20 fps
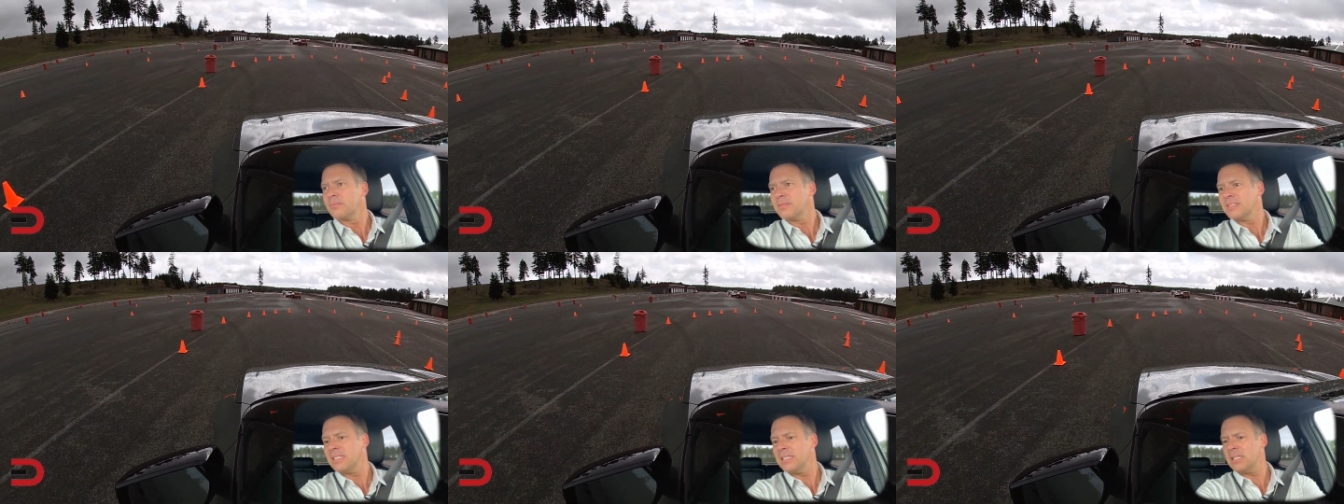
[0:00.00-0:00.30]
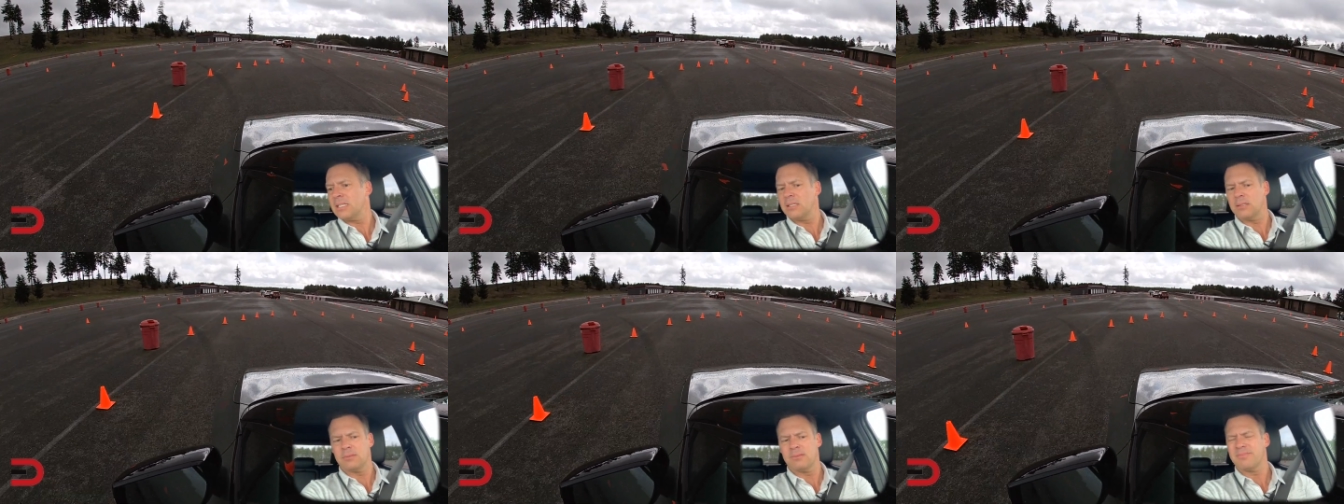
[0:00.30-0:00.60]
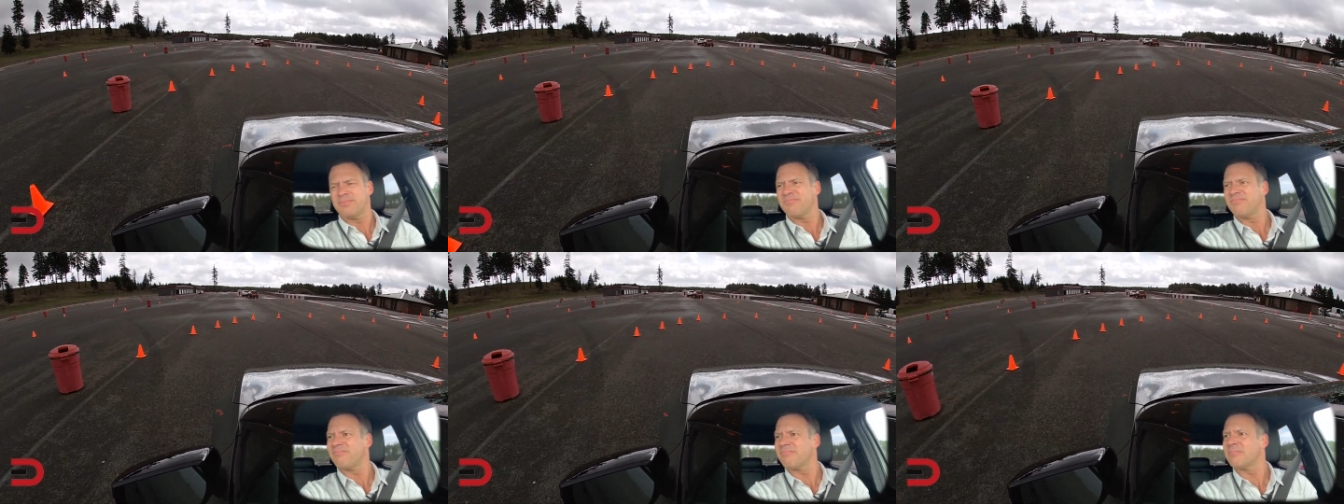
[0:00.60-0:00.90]
Yeah,
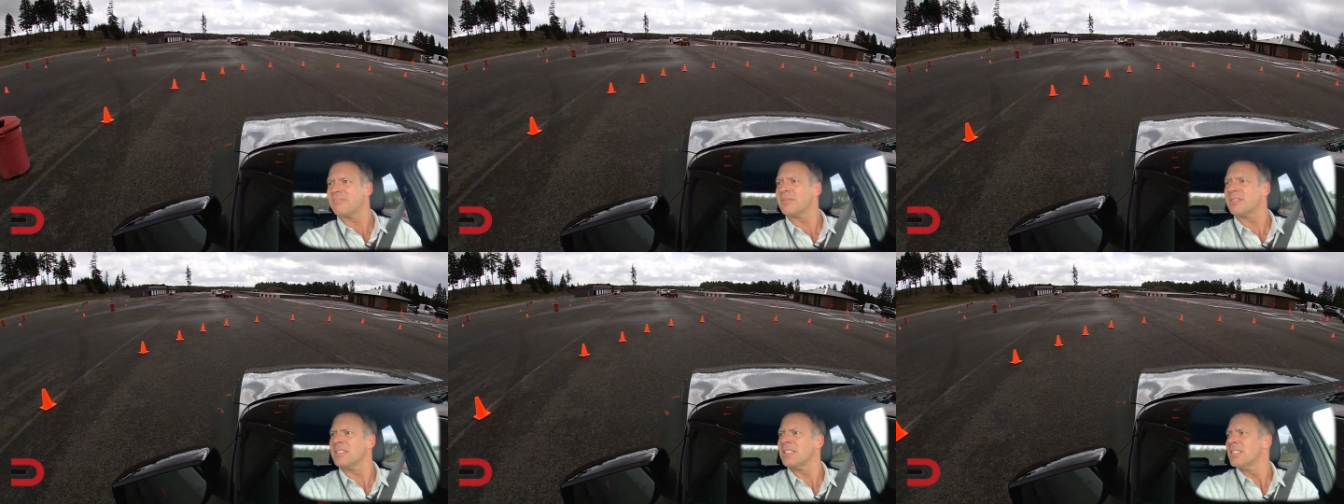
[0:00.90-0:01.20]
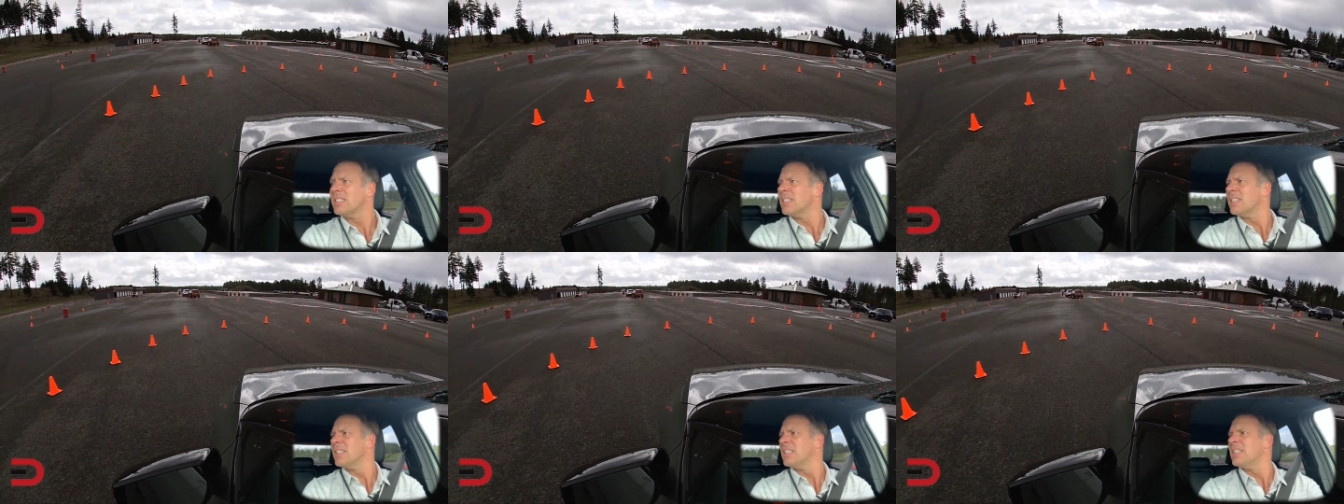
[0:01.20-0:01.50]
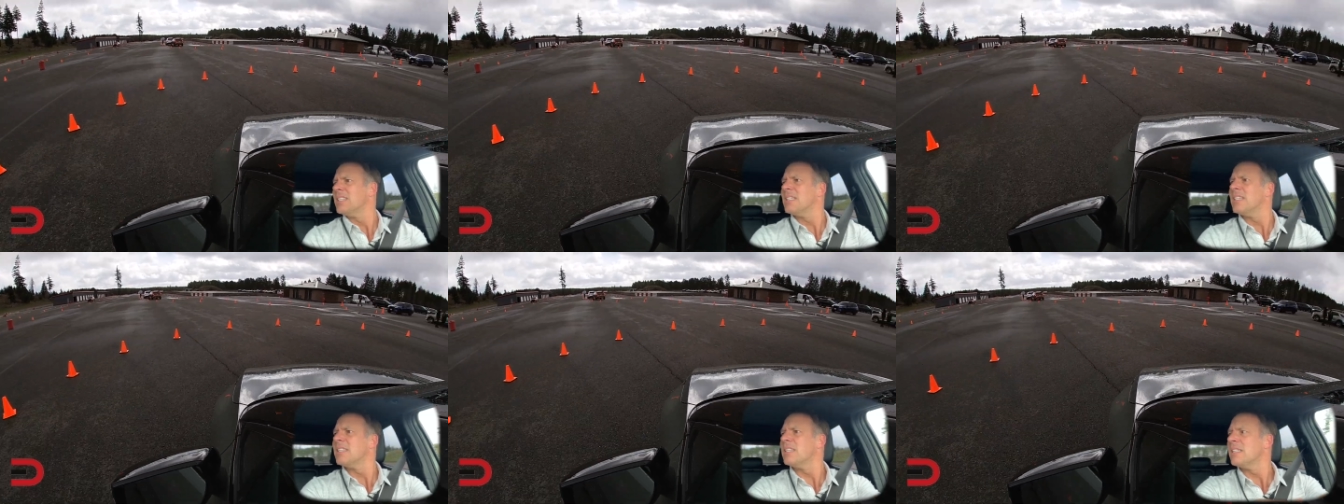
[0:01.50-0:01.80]

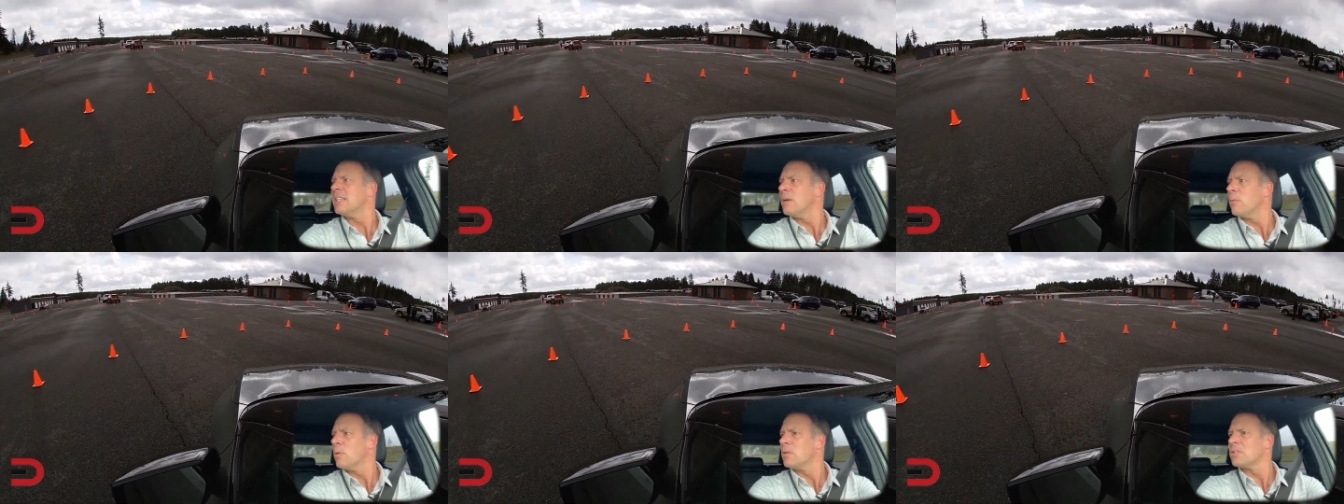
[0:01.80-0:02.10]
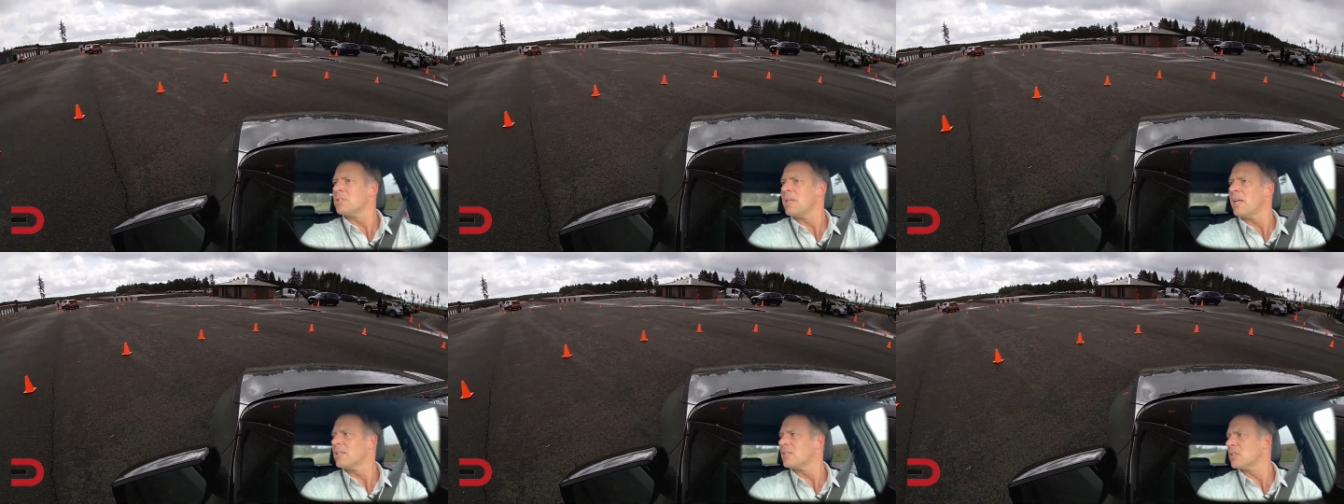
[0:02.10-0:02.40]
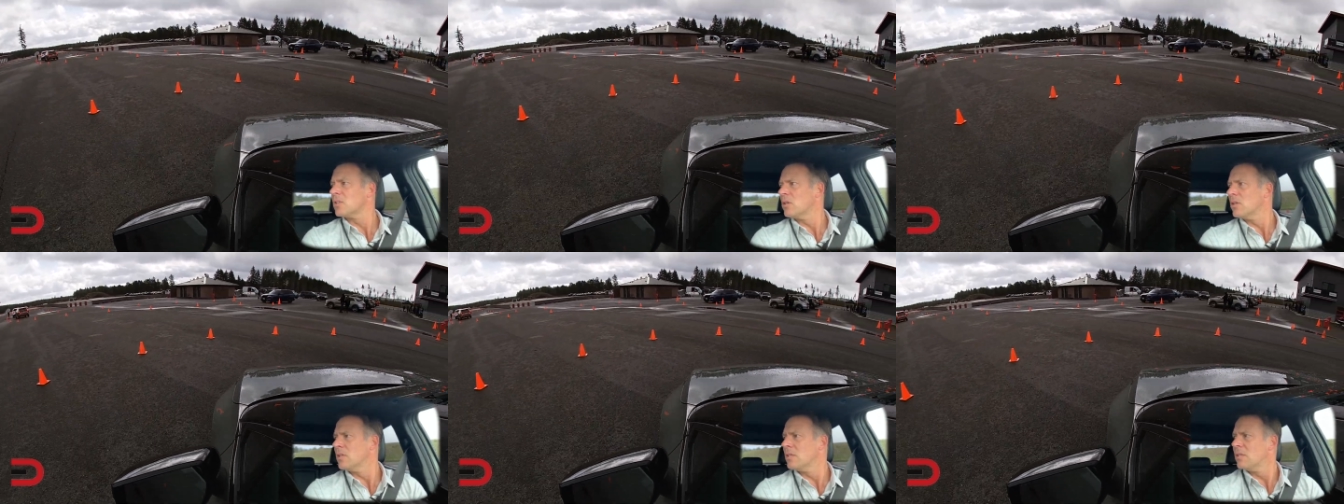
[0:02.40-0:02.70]
that wasn't as good.